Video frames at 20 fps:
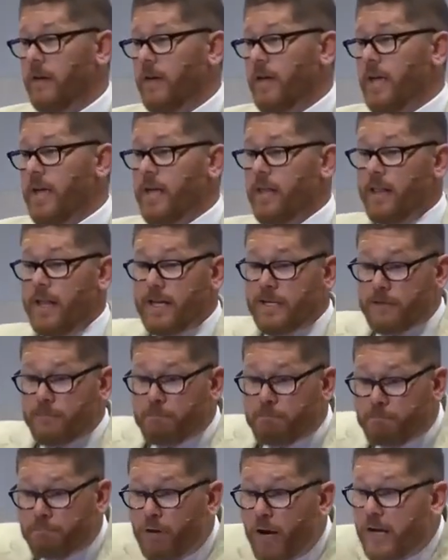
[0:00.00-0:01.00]
He lays
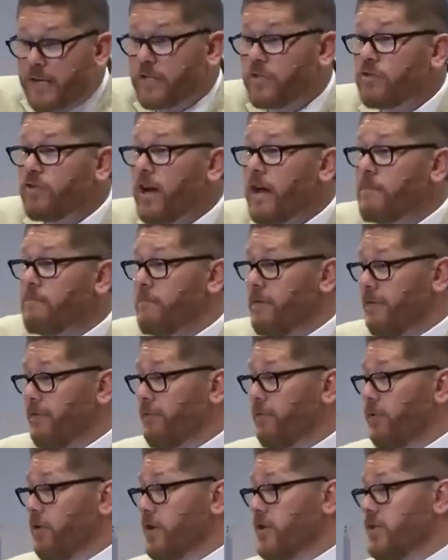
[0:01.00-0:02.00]
prostrate
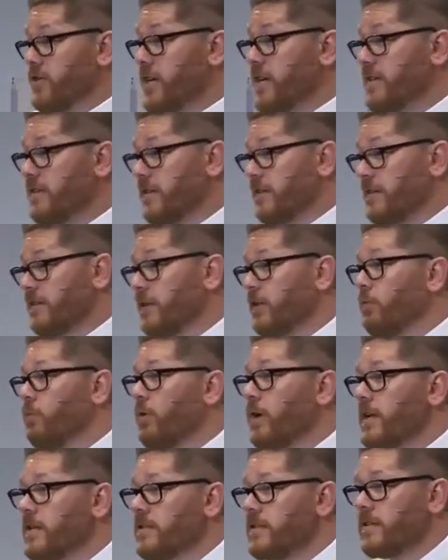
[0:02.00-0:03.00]
before Jesus, and
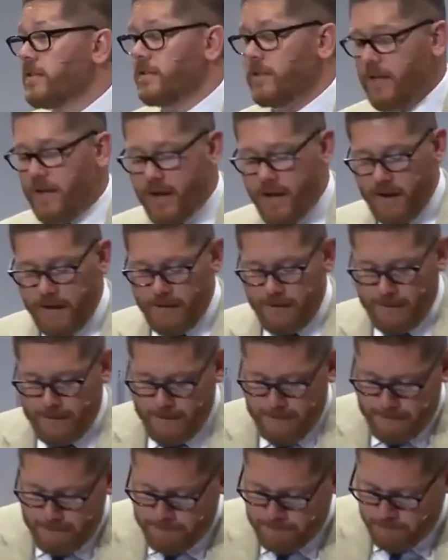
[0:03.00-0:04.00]
what does he say?
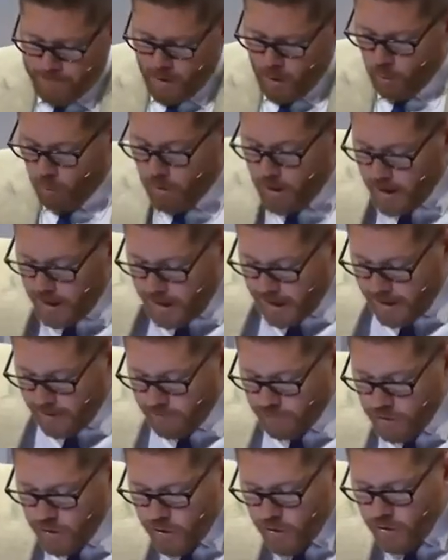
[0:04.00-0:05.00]
What have
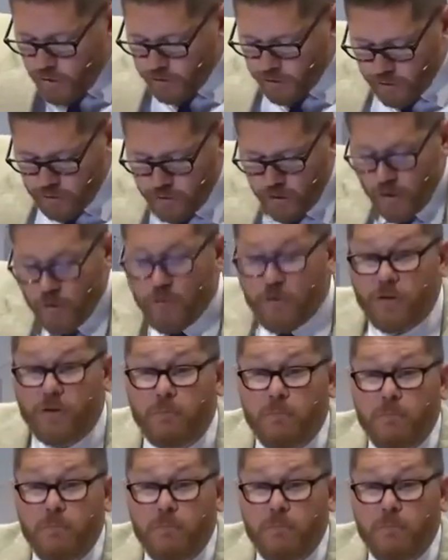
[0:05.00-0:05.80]
you to do with